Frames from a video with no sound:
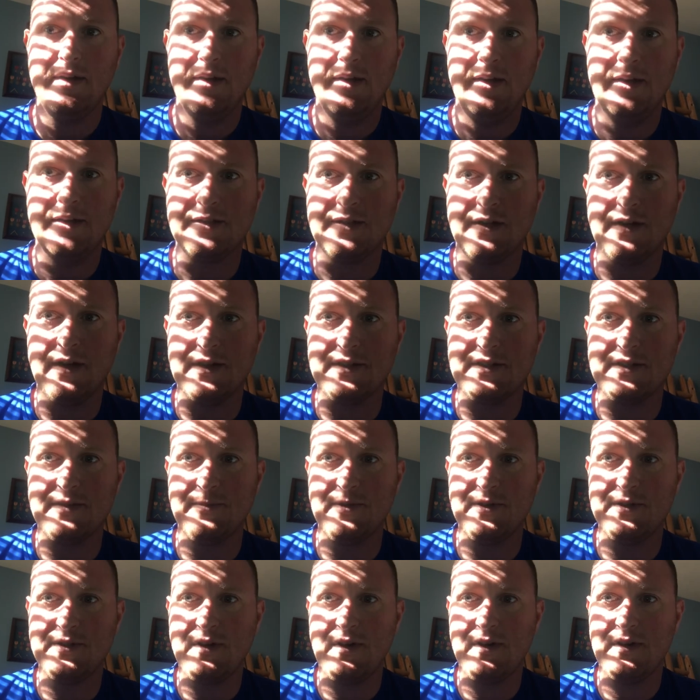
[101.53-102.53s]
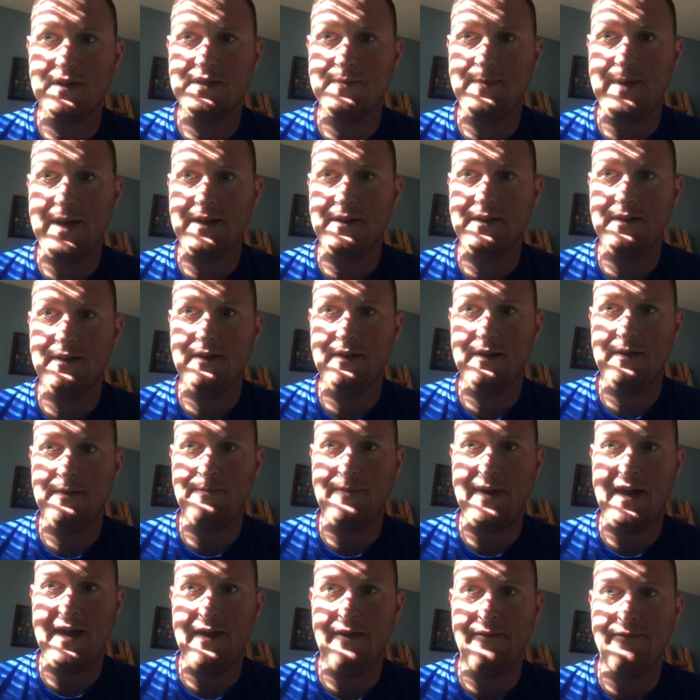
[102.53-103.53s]
its customers are expecting and
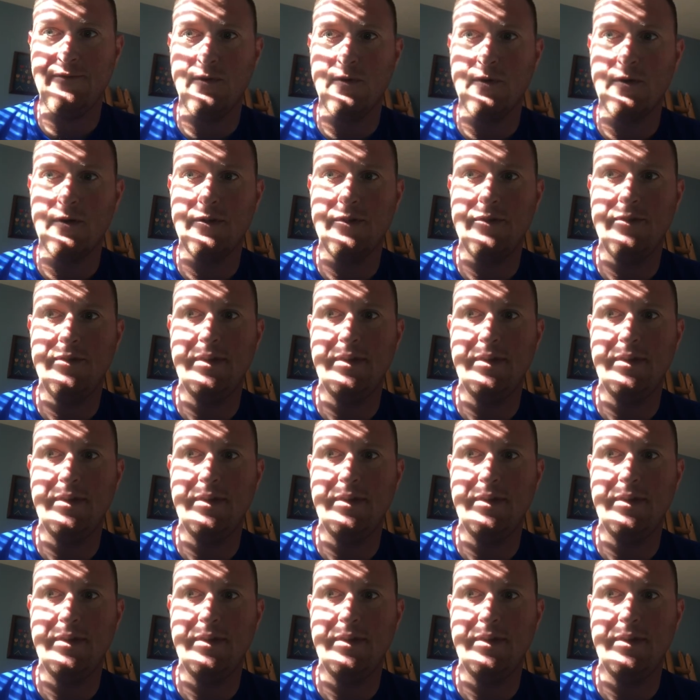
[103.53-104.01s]
paying for,